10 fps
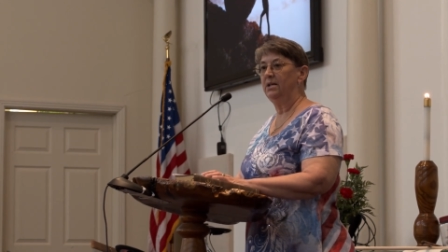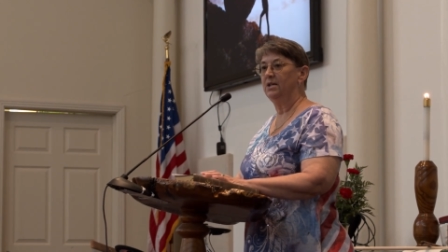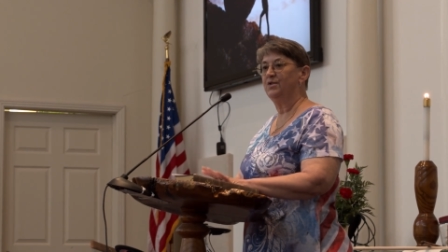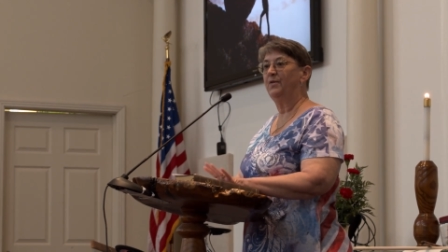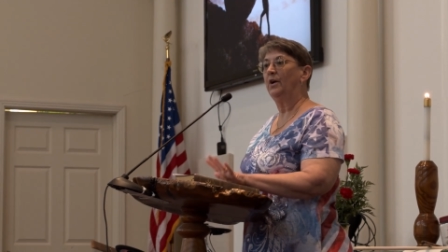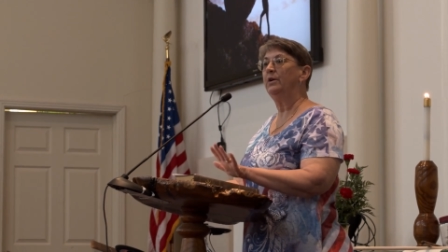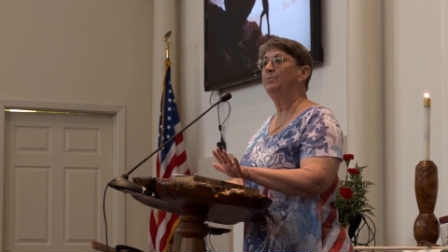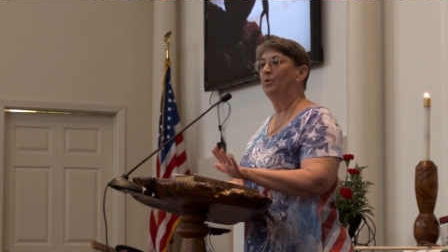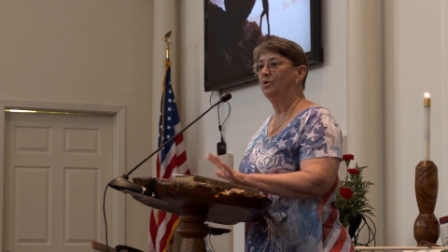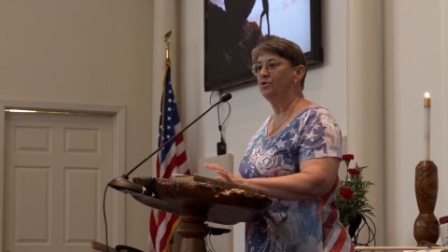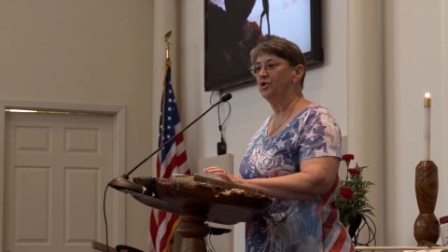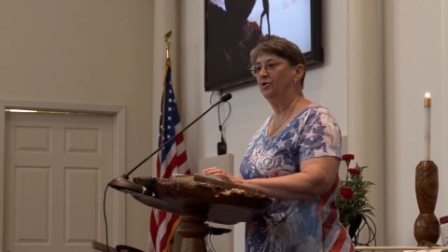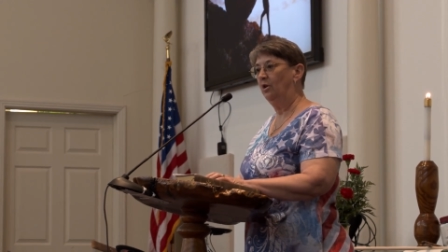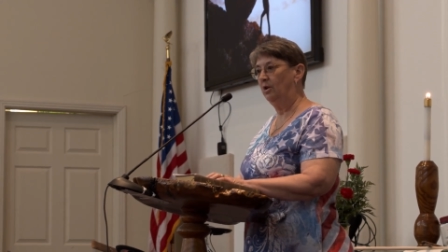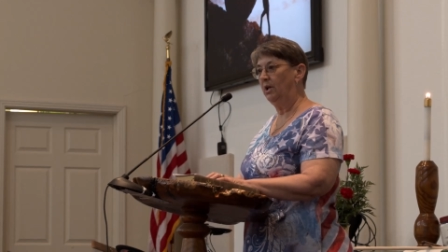is very
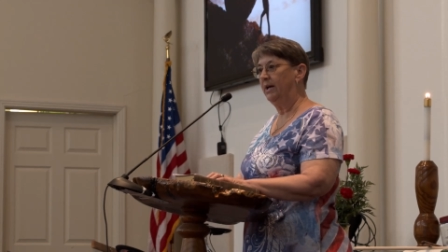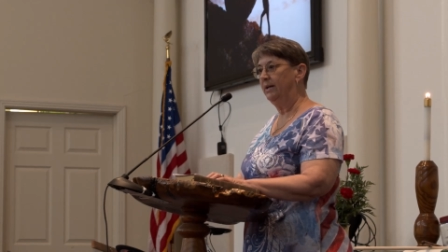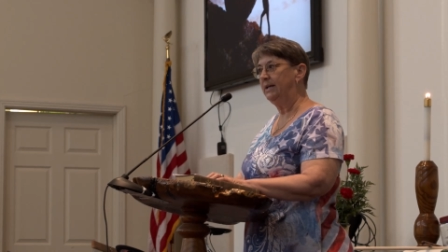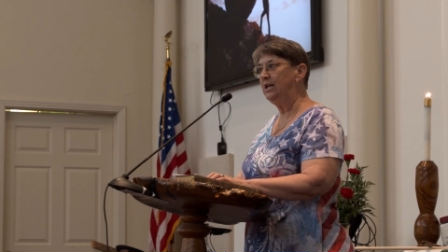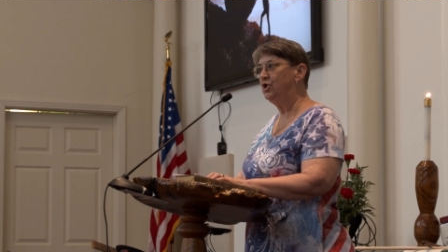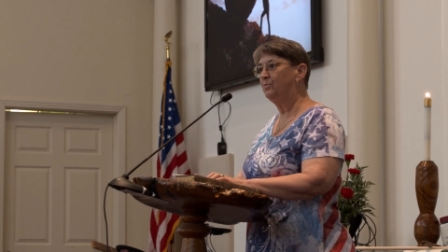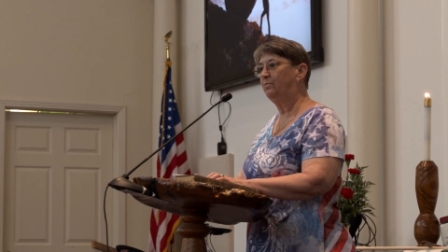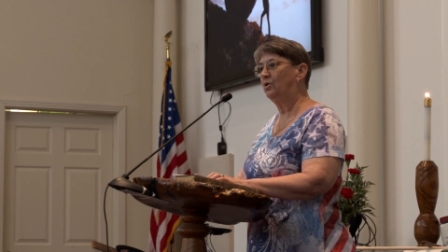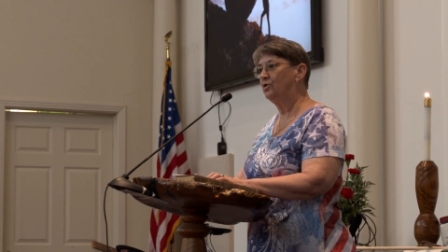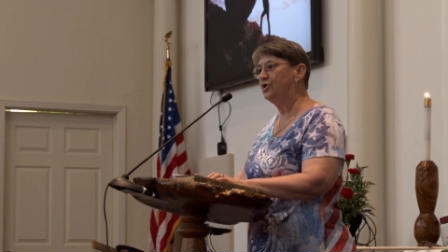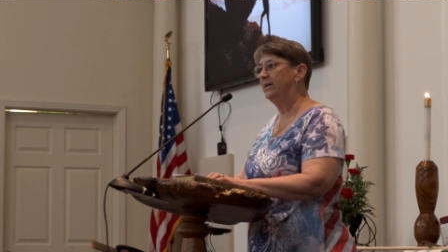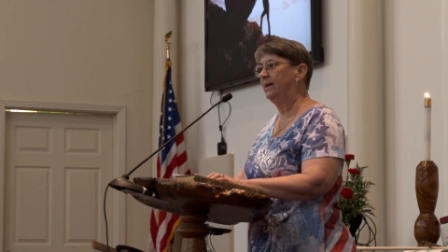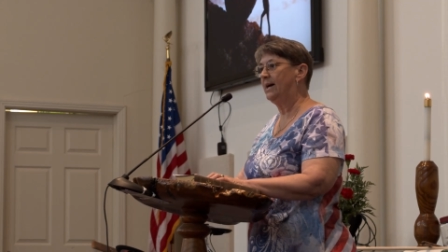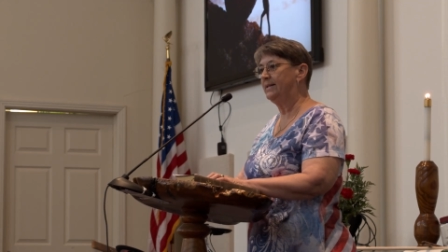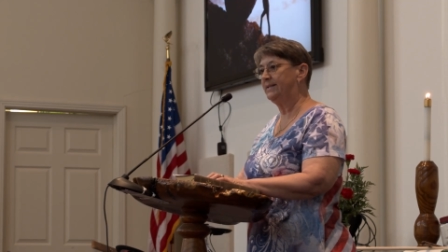personal and each person
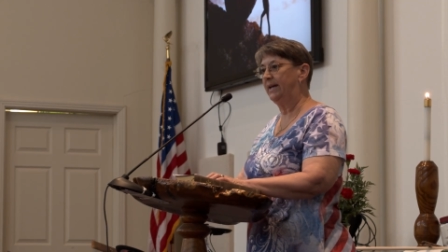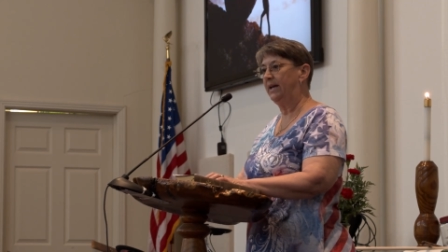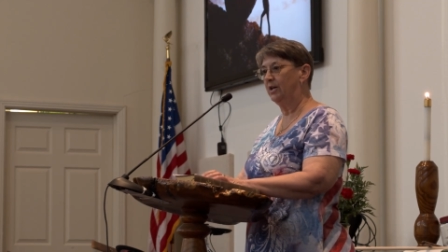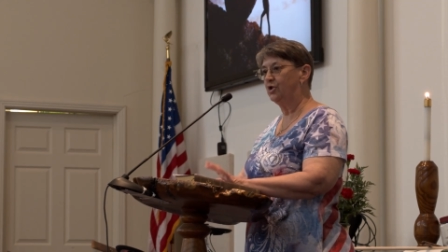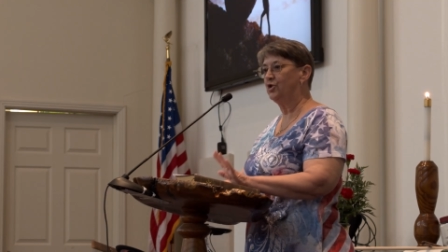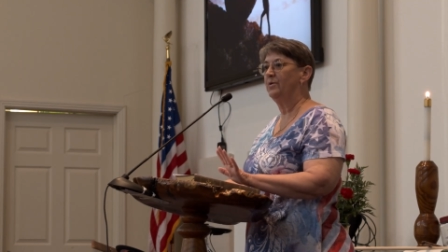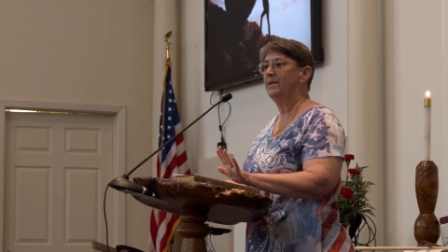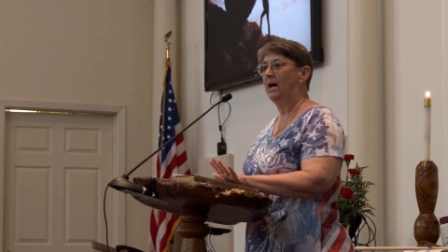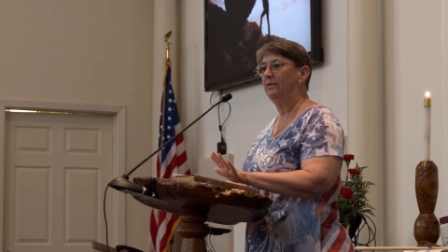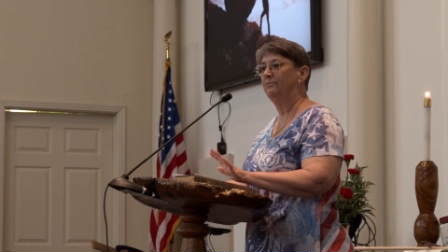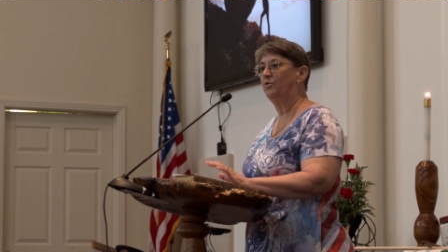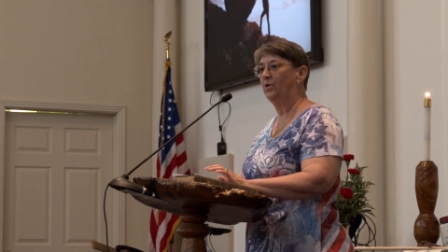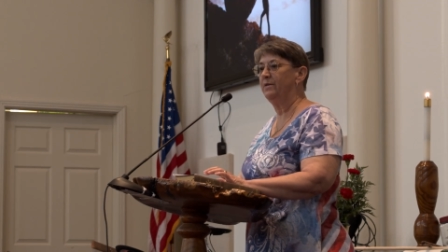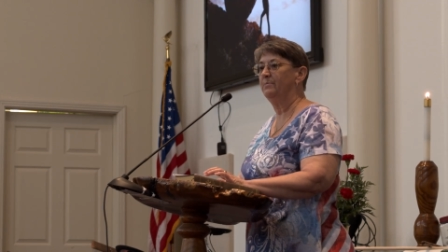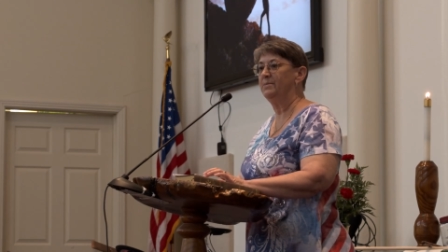has to answer that
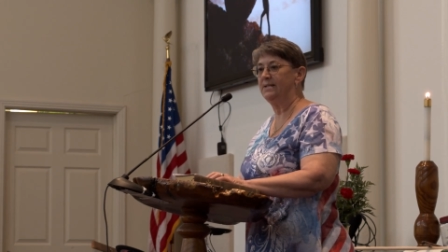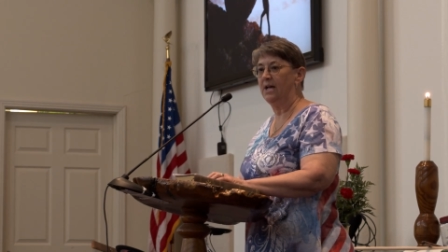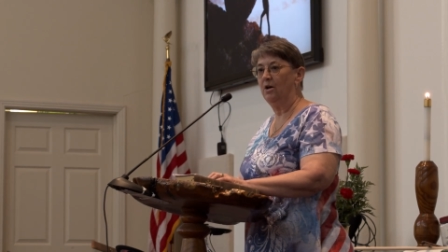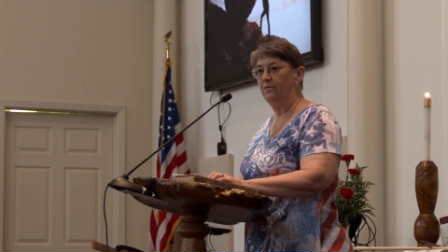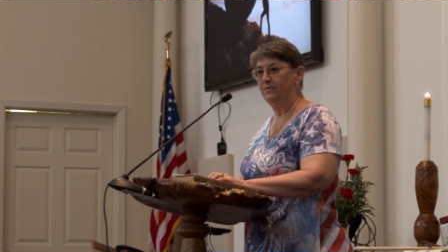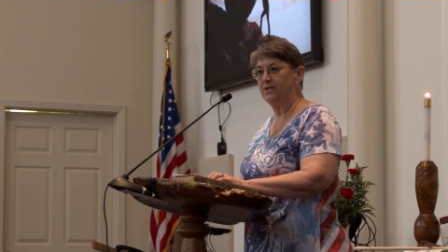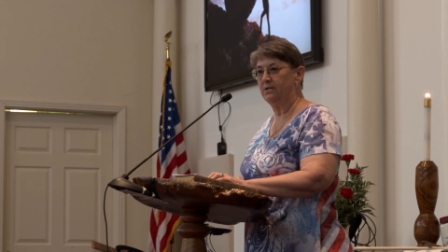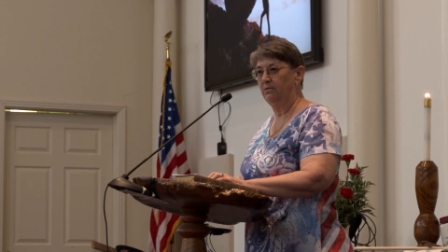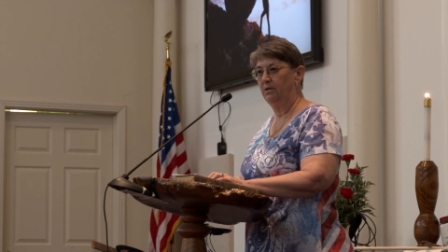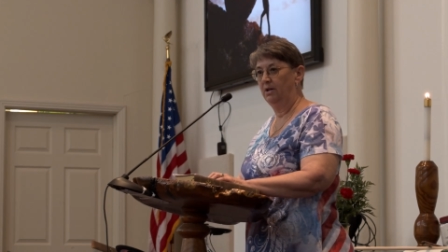for themselves